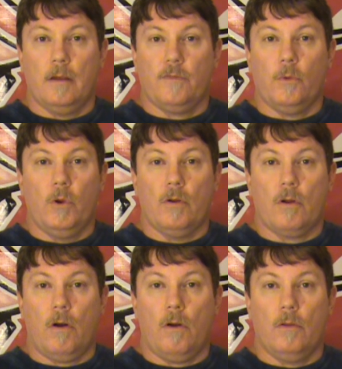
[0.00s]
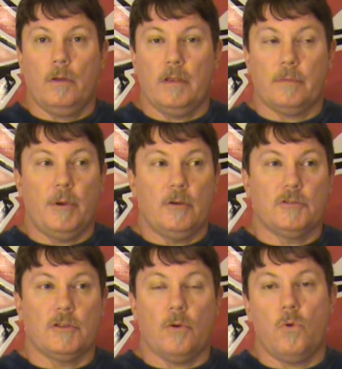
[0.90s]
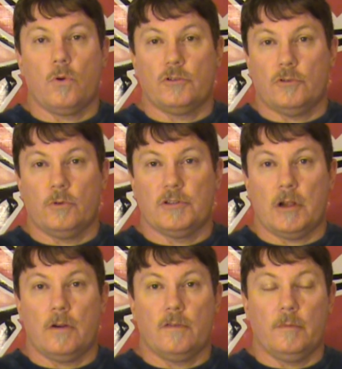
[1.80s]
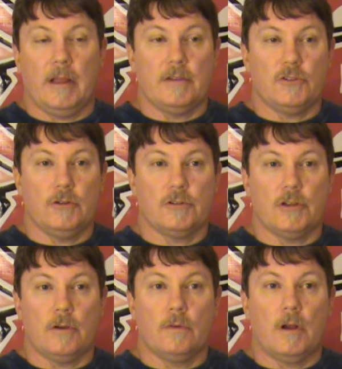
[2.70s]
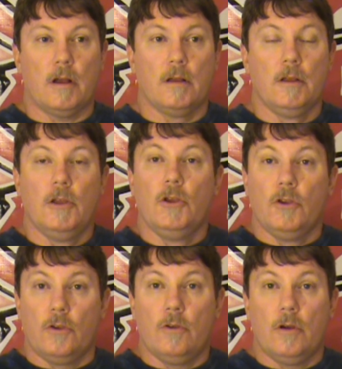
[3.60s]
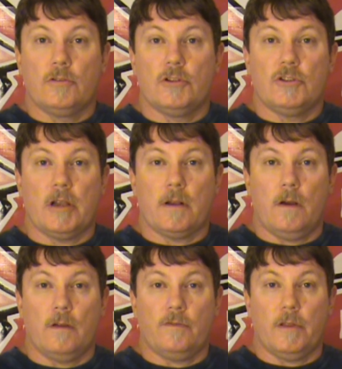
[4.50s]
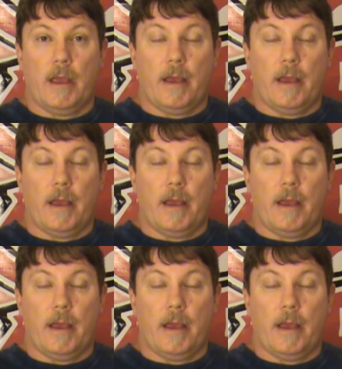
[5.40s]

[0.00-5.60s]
for will call as opposed to the horror stories I heard from last year. So kudos to Gen Con for